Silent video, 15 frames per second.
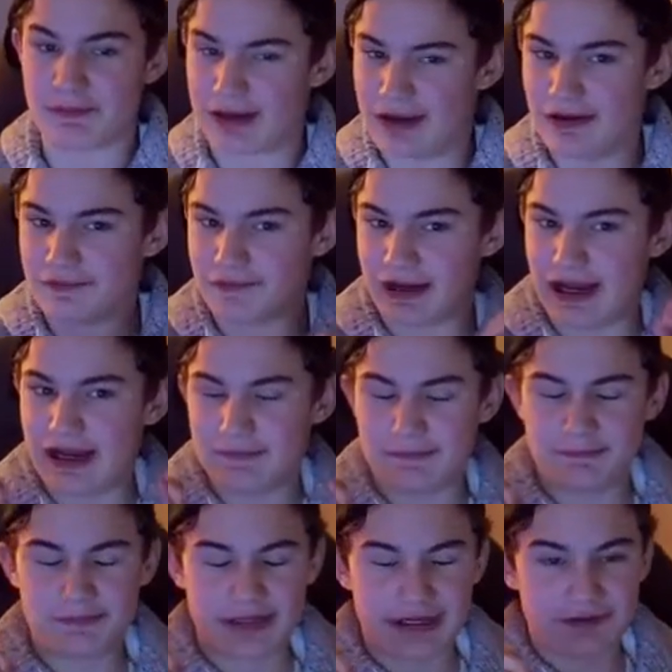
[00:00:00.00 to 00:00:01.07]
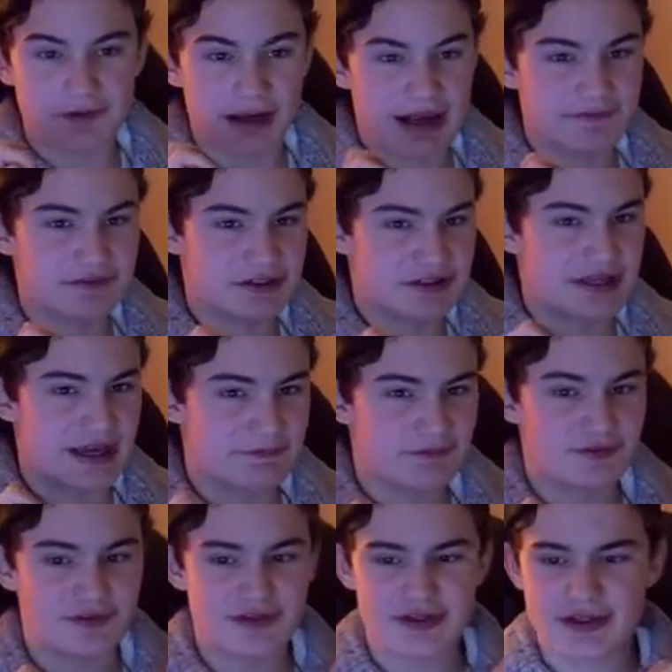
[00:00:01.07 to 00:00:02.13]
But I don't, have, but I don't have any
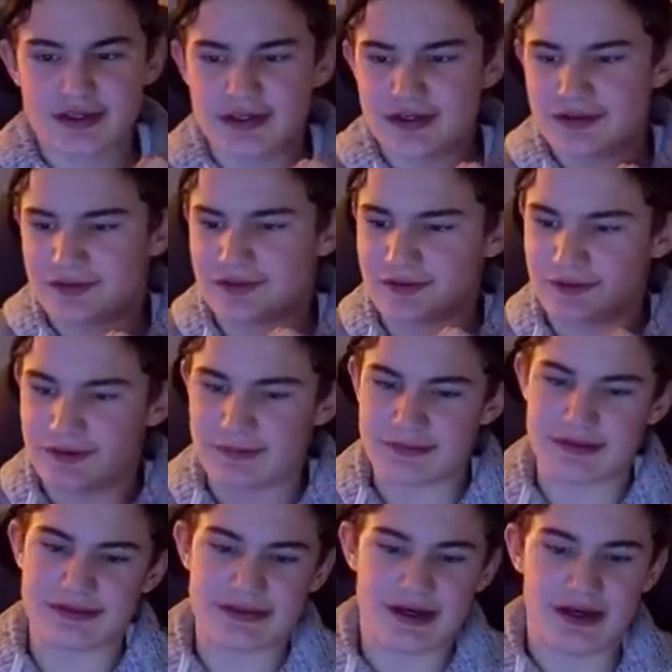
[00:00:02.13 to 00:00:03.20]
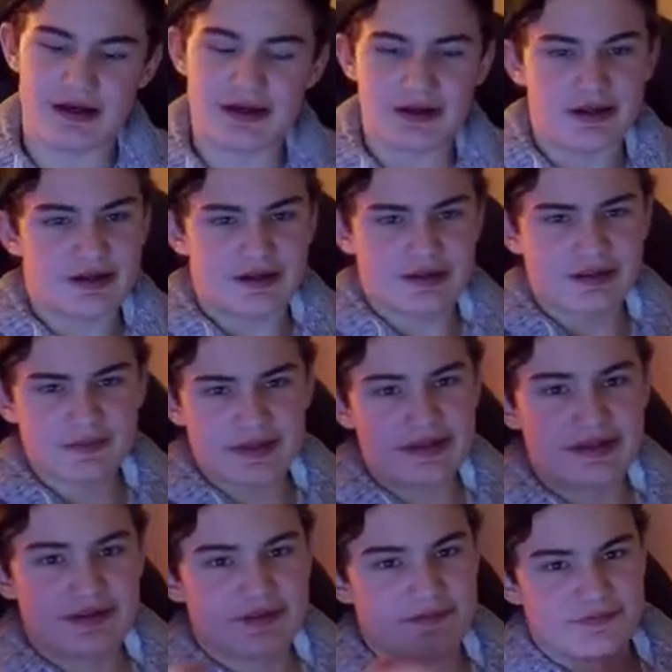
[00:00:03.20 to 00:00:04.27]
cameras, so I mean, yeah. Some
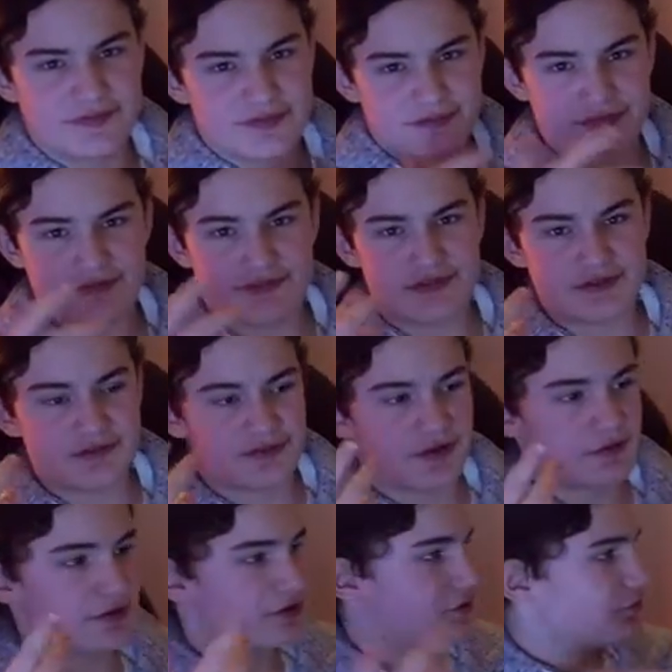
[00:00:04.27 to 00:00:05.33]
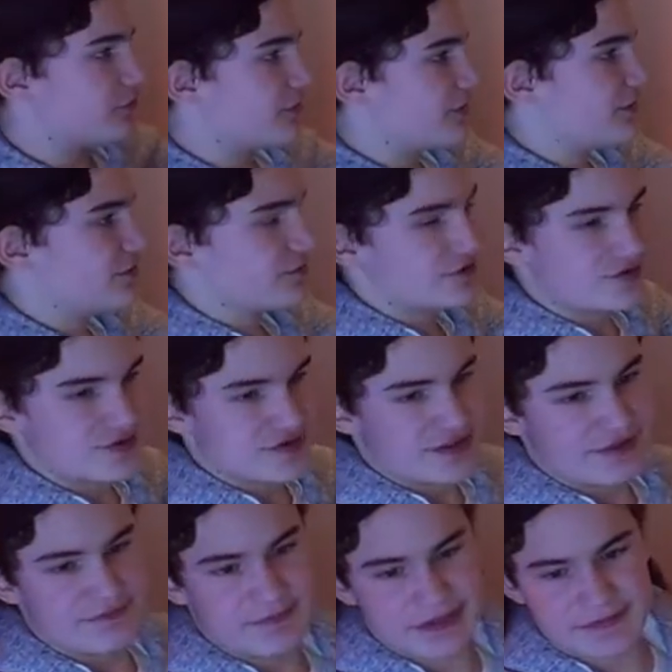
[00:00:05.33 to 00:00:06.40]
ideas of videos I want to do on here are just
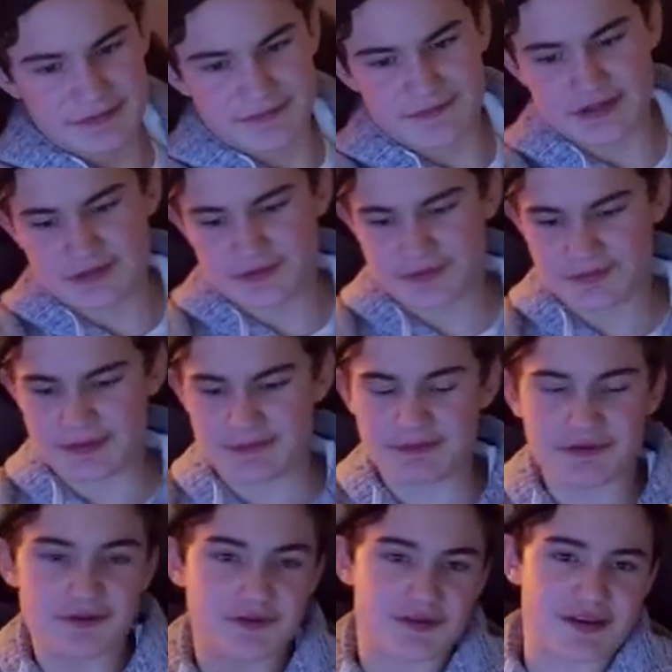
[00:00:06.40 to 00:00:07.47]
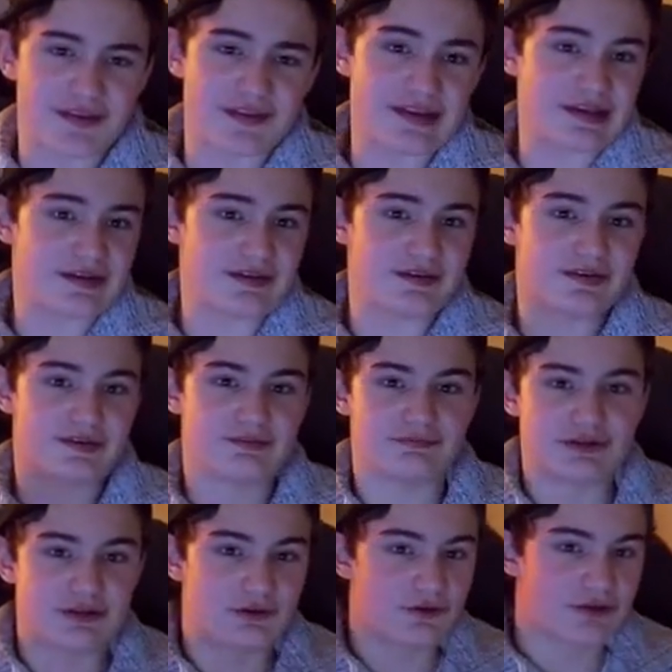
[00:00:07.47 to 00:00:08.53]
like maybe videos of me producing things,
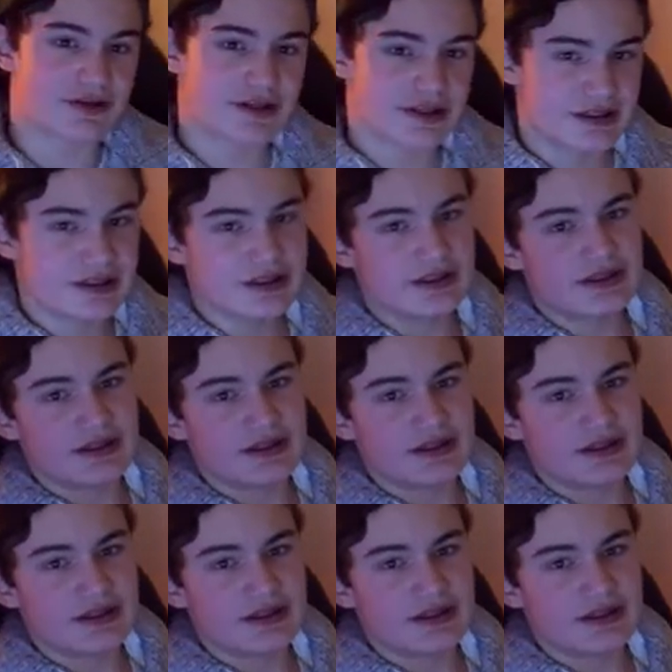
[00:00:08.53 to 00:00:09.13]
recording.